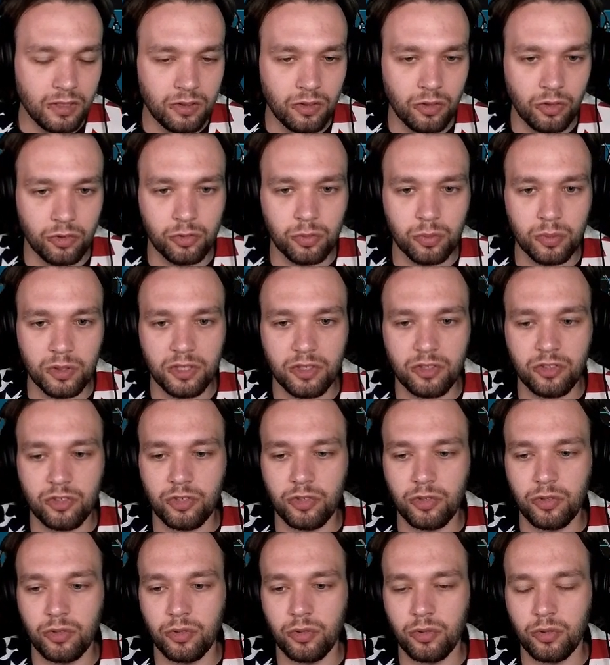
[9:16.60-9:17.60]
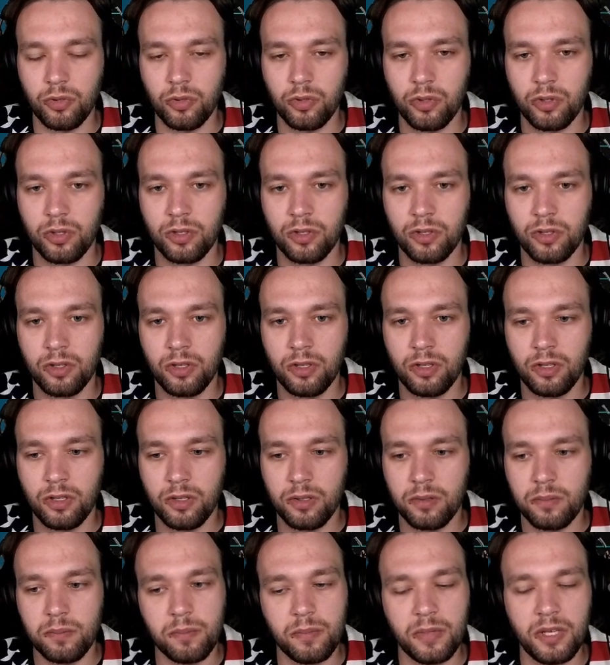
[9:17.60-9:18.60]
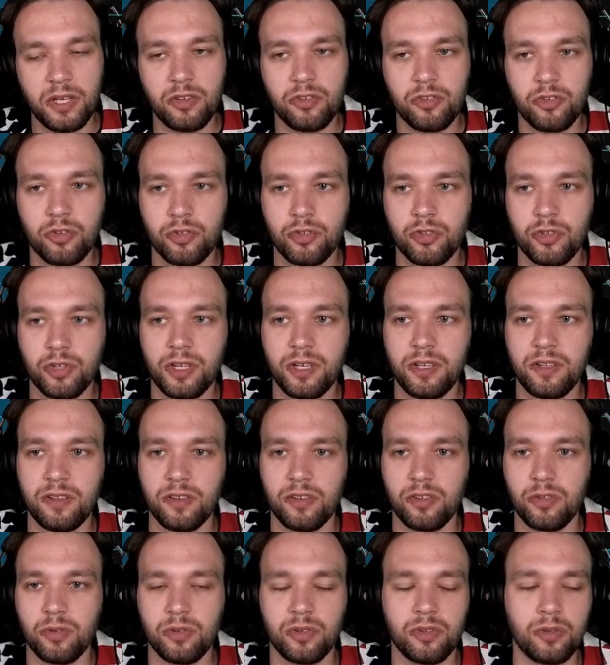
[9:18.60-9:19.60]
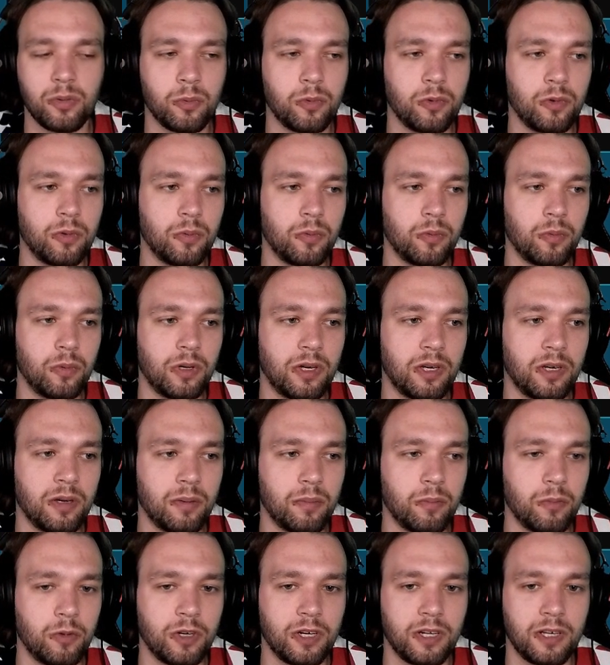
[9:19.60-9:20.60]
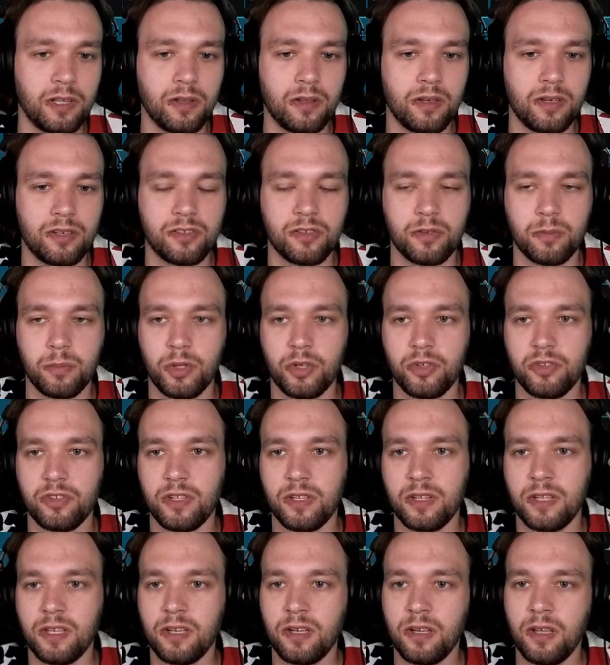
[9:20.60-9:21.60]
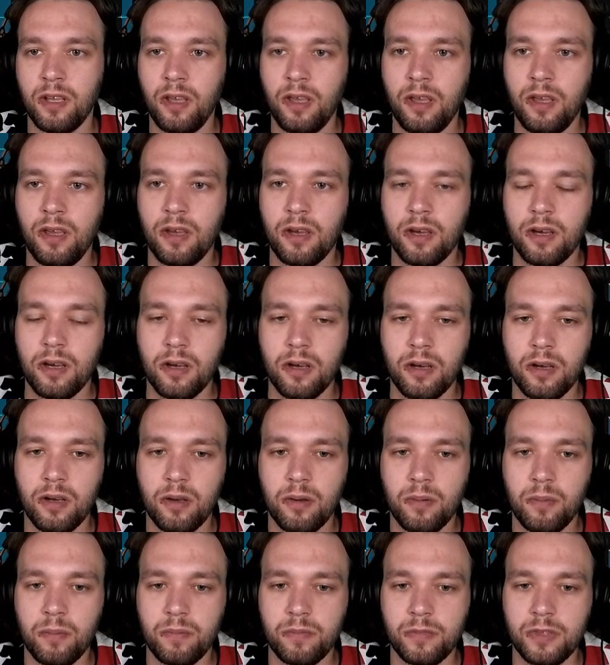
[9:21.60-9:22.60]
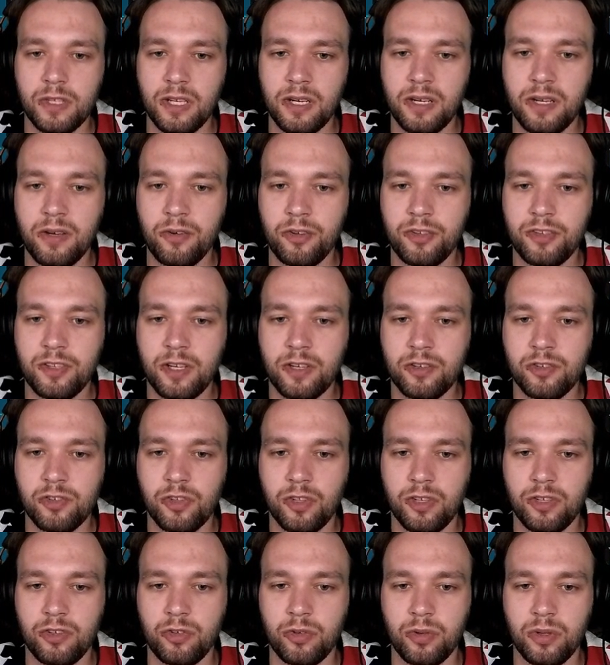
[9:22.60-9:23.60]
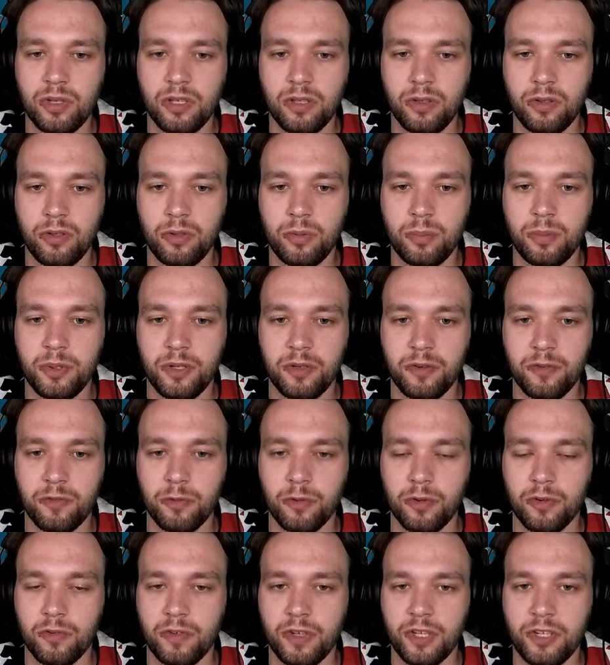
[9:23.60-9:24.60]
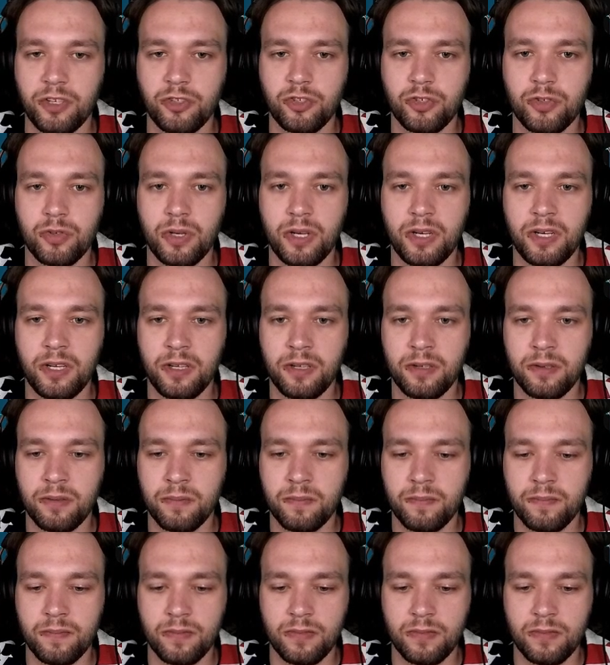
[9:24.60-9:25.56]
Those were the two major trades. This was the one I lost the most. And then I was actually doing a little bit of revenge trading